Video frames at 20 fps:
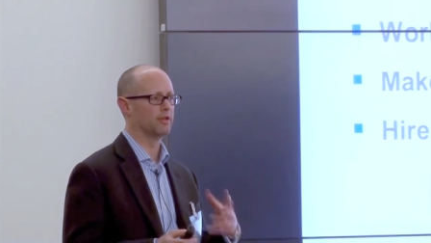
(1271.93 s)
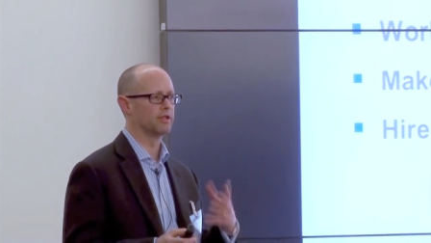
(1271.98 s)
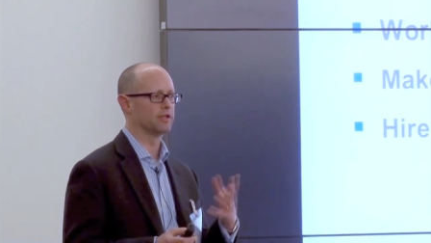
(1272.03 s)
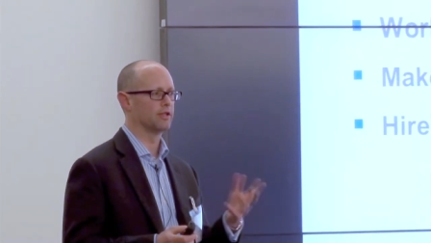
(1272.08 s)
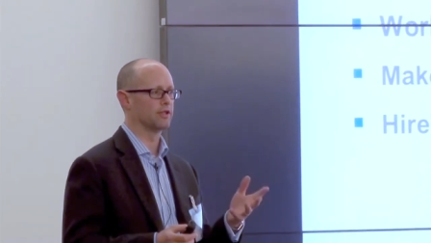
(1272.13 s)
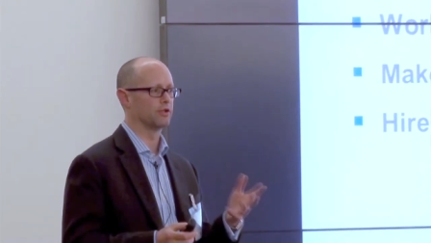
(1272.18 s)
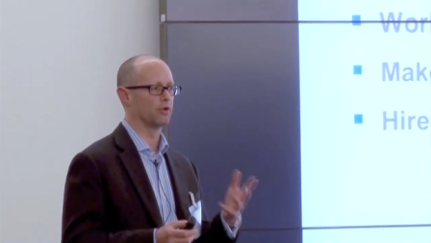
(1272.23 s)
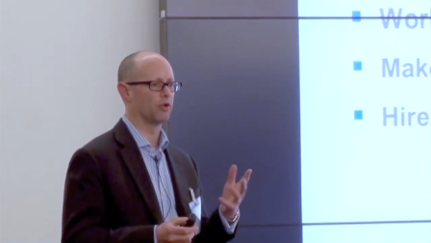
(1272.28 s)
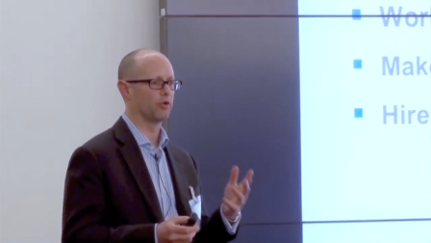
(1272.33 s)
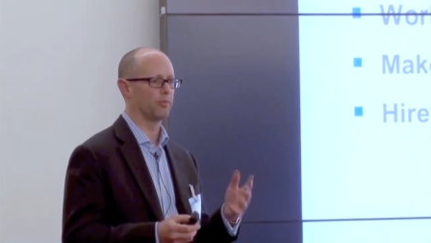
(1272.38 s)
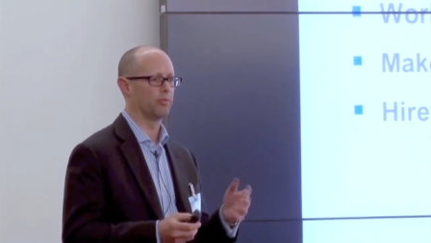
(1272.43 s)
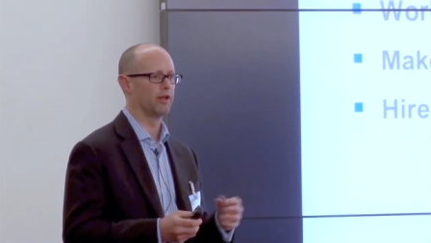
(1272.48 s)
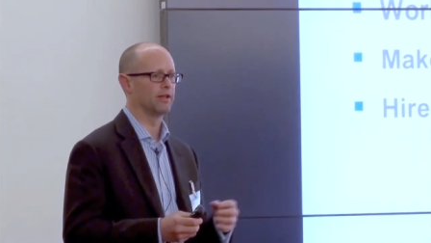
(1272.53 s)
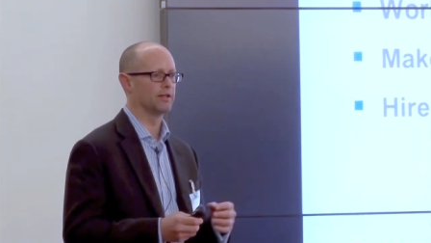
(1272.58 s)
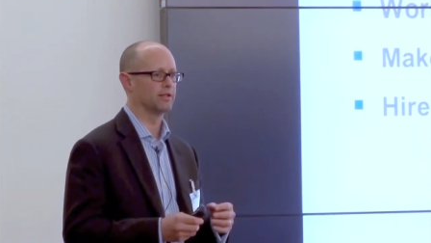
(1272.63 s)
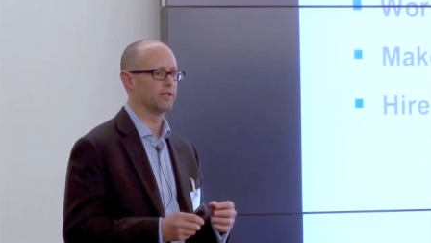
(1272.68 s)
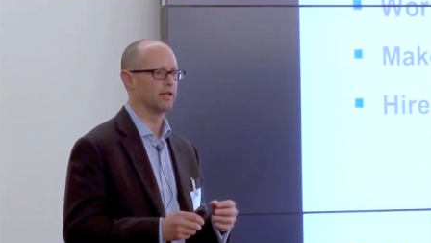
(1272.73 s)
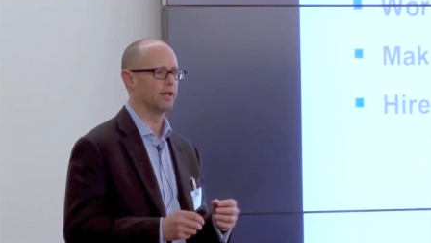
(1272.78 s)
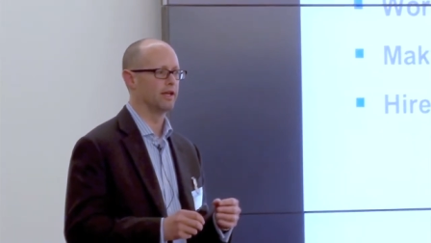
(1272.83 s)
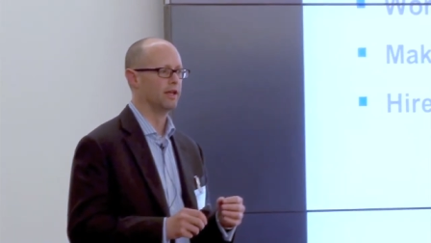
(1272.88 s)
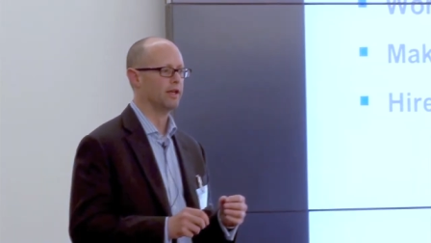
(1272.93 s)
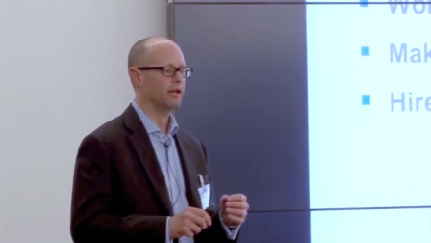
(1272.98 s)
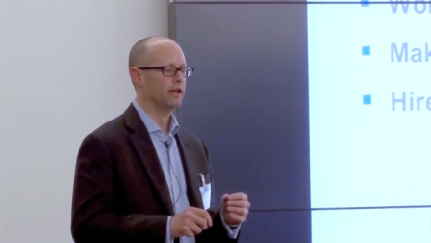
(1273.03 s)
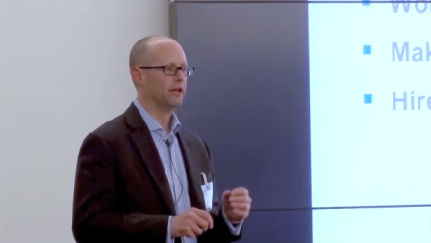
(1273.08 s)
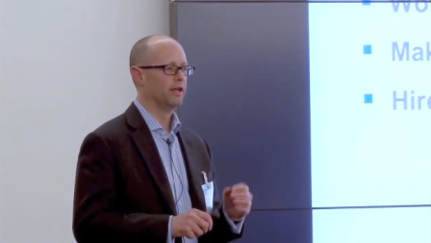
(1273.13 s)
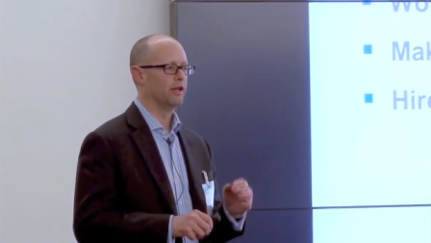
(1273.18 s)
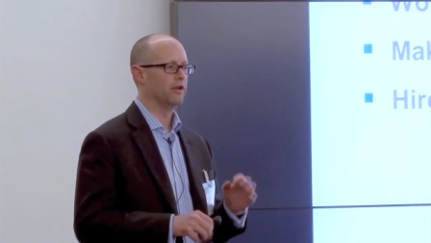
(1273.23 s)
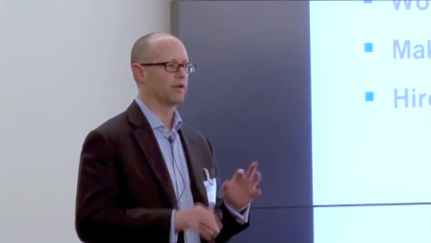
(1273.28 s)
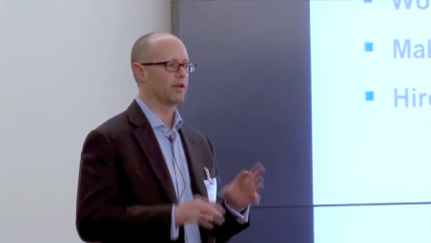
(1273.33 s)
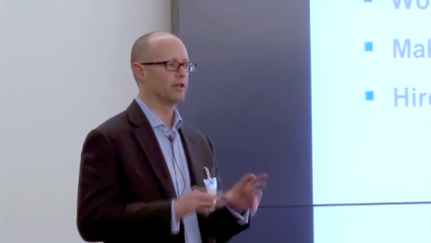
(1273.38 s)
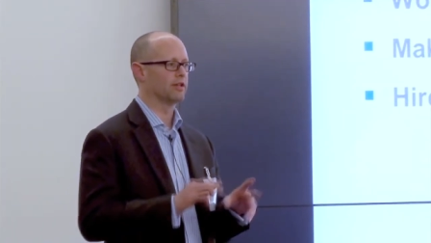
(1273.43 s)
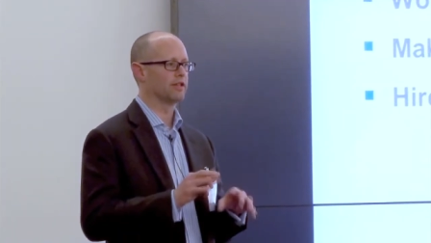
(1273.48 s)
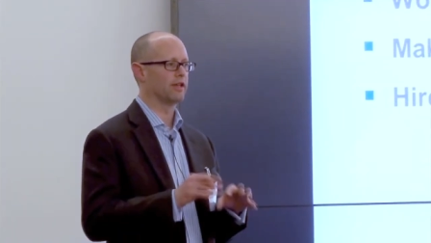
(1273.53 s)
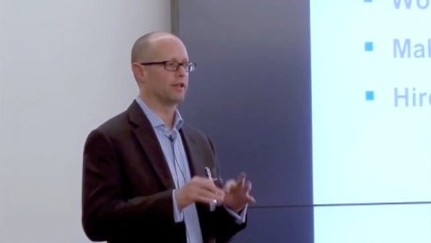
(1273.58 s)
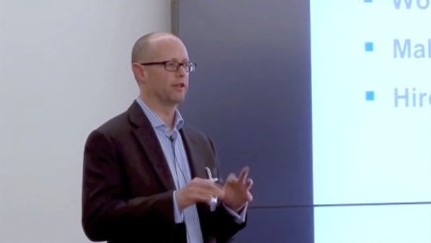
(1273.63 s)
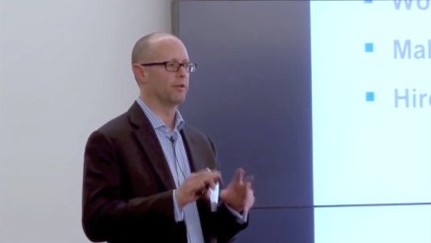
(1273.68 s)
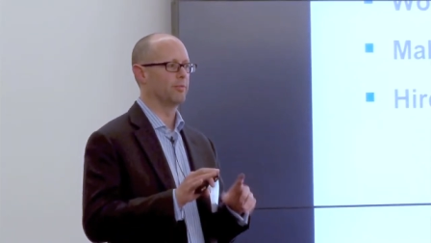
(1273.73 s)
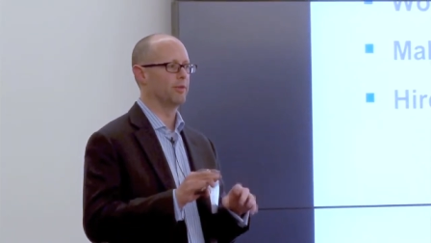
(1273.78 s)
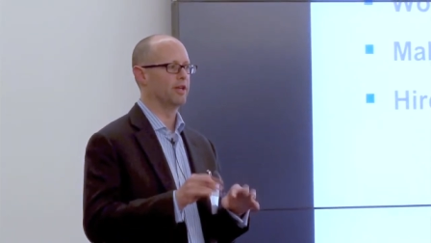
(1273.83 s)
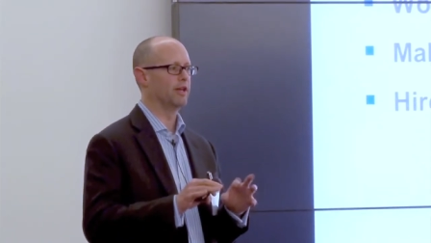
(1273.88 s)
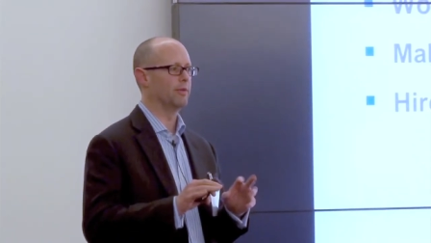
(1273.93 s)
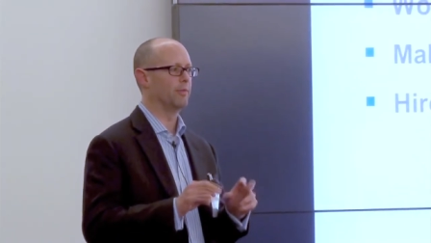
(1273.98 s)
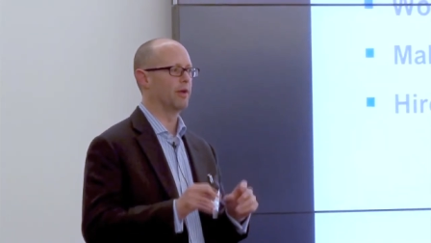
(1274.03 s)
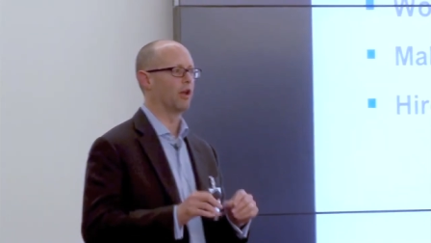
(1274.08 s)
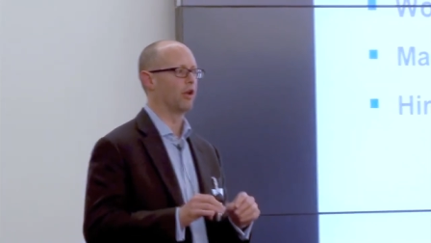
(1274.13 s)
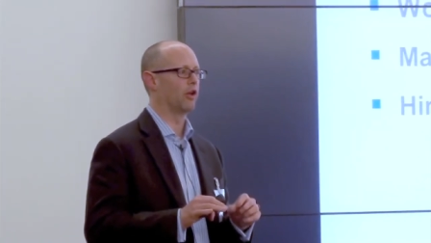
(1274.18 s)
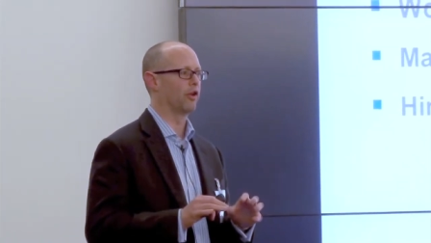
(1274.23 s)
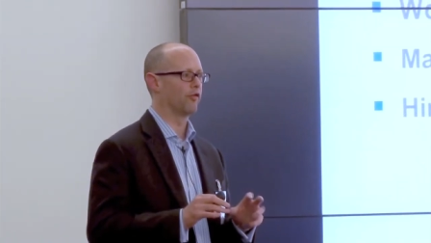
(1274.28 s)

It's the sort of place that you can send them an email